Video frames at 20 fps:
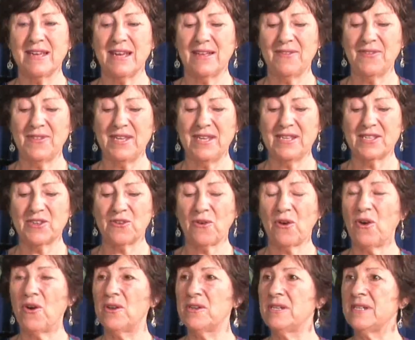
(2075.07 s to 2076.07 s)
and these are
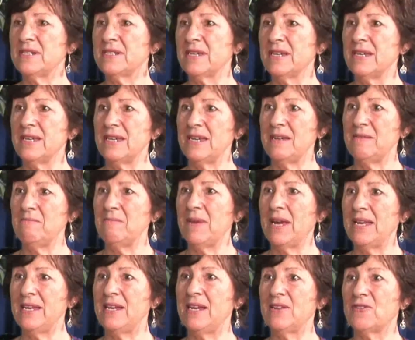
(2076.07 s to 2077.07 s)
honoured in
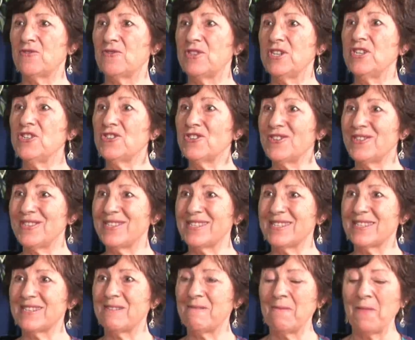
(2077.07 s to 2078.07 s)
many
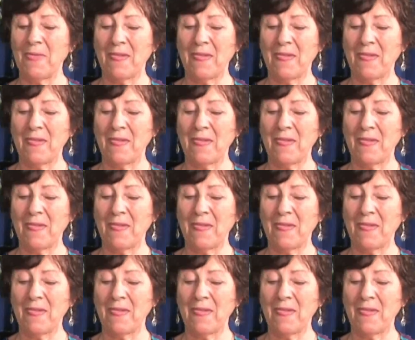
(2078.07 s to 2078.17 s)
traditions.